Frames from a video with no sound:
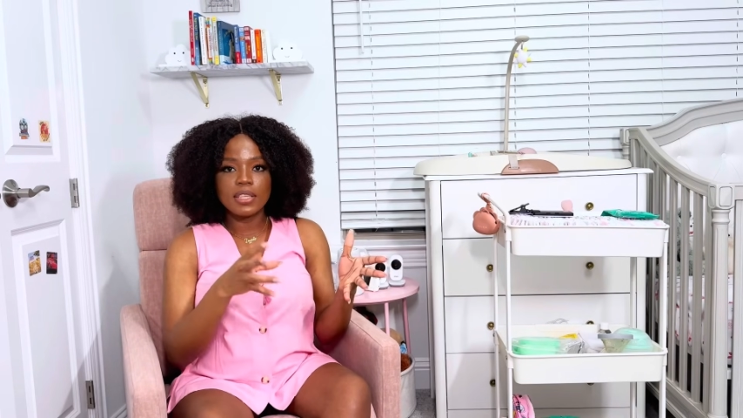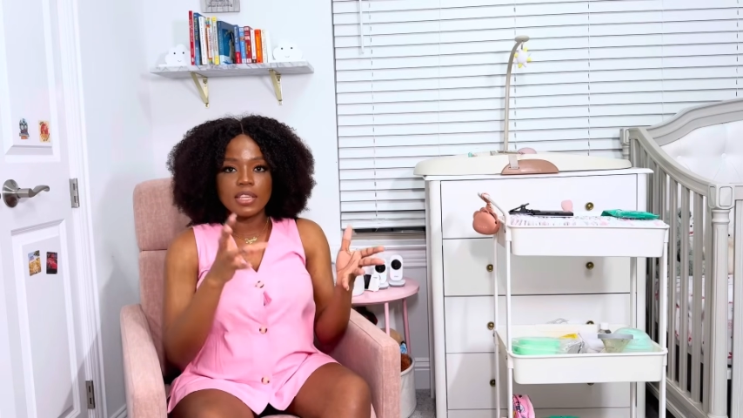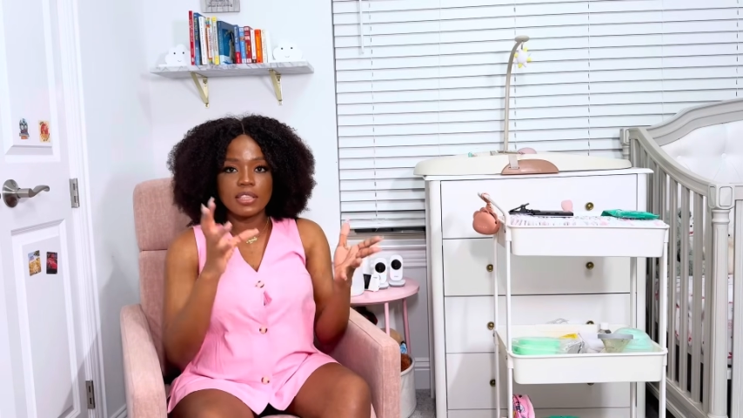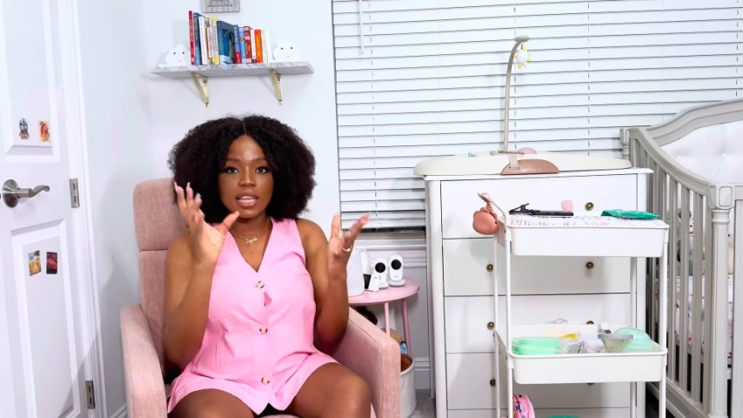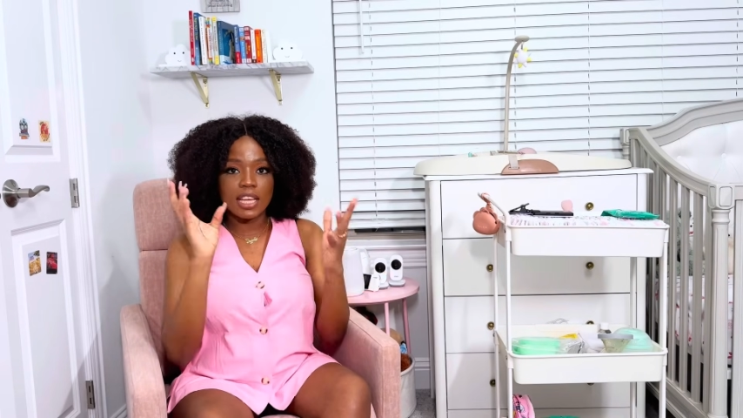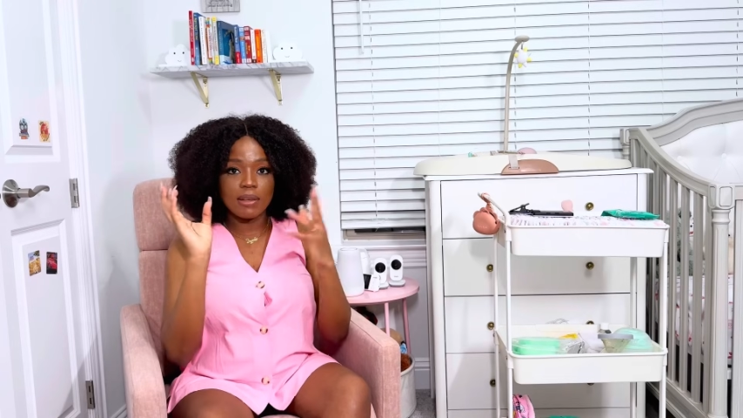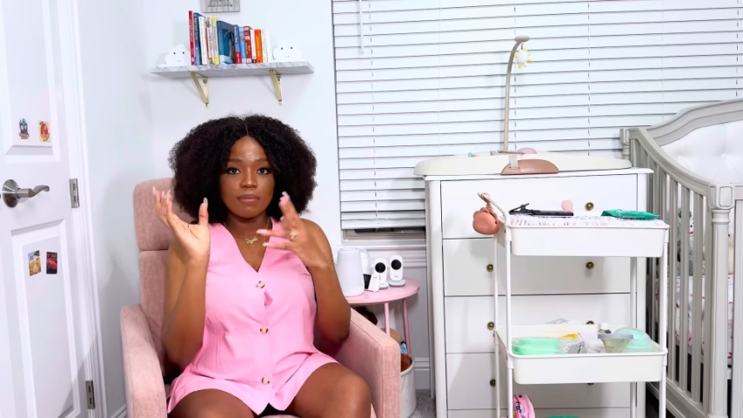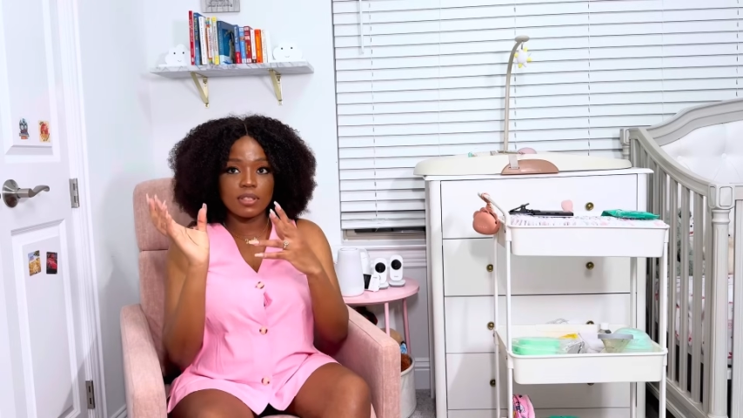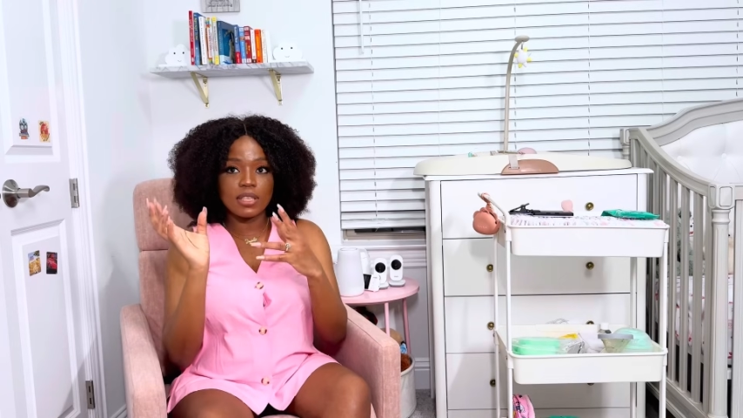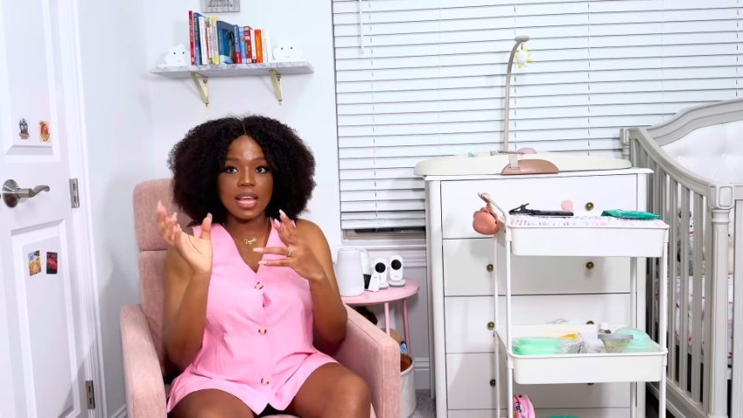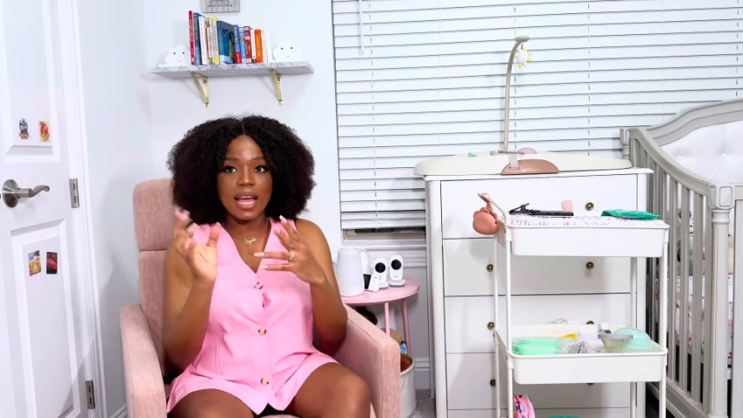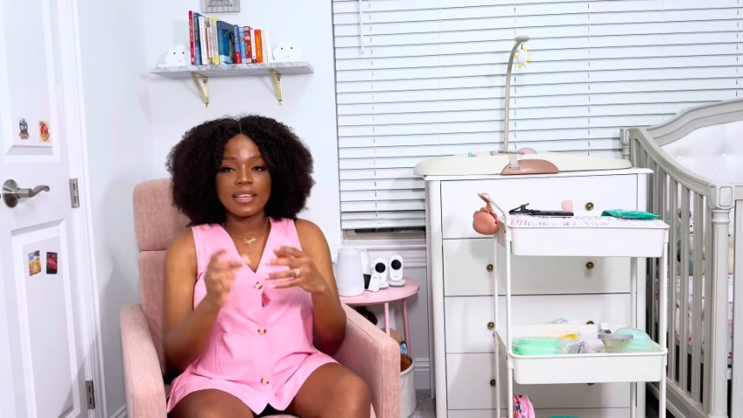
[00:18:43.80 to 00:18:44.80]
take him to
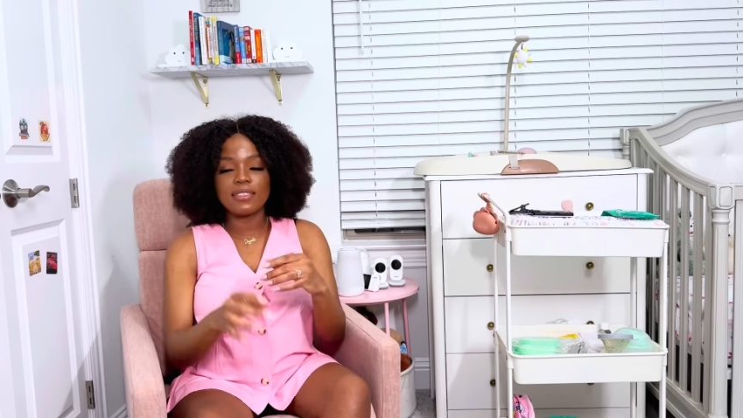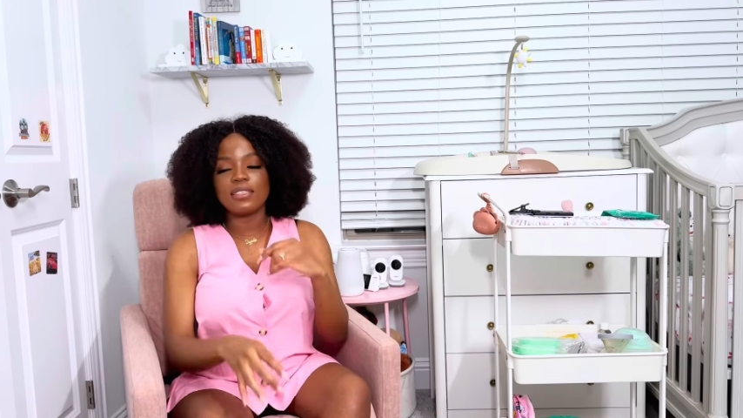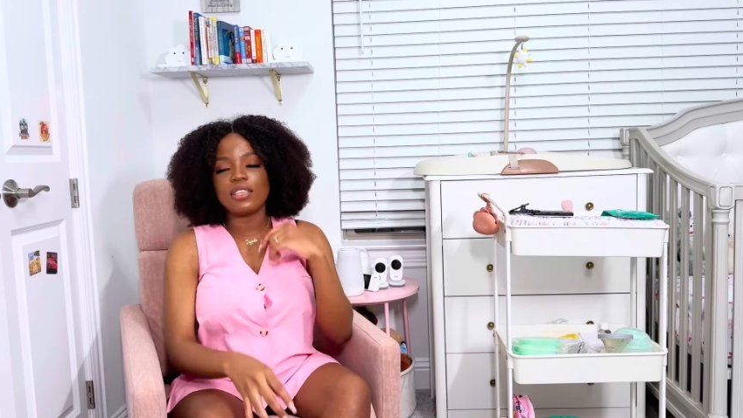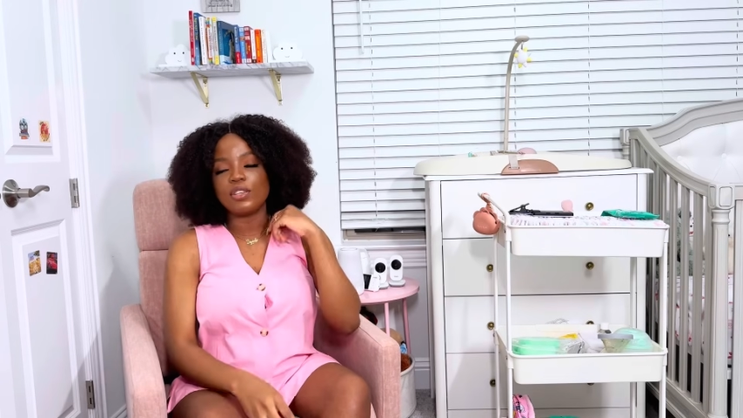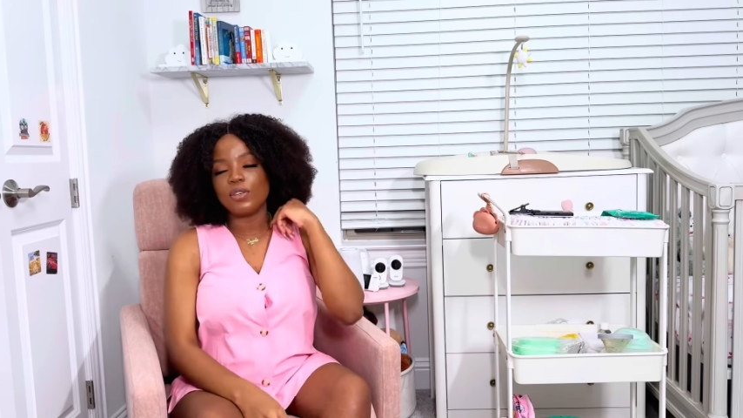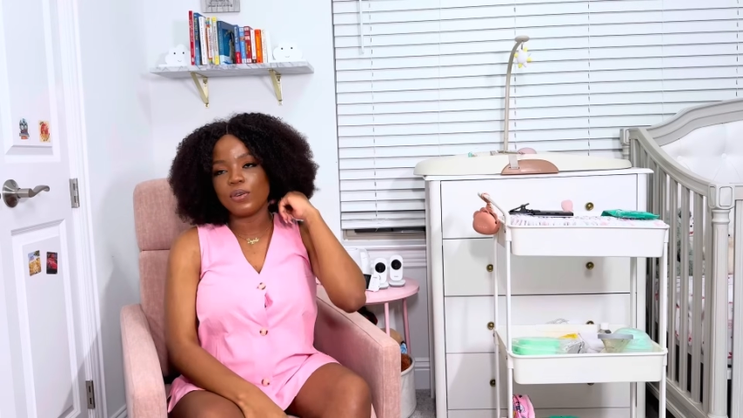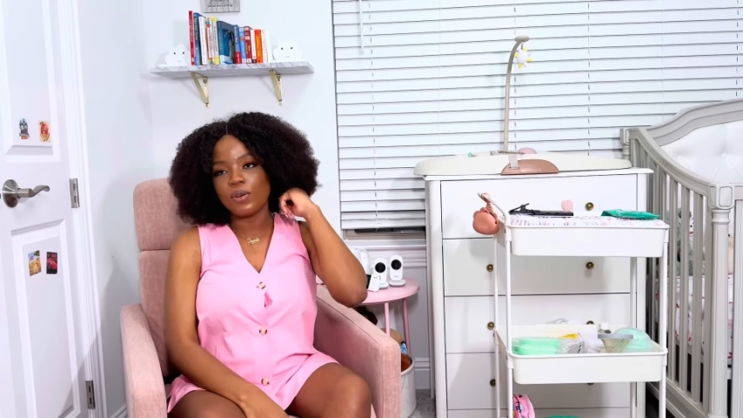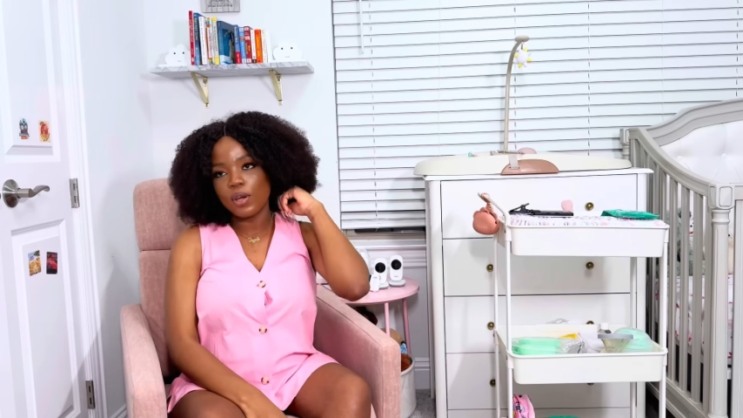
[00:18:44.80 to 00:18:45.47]
the ICU.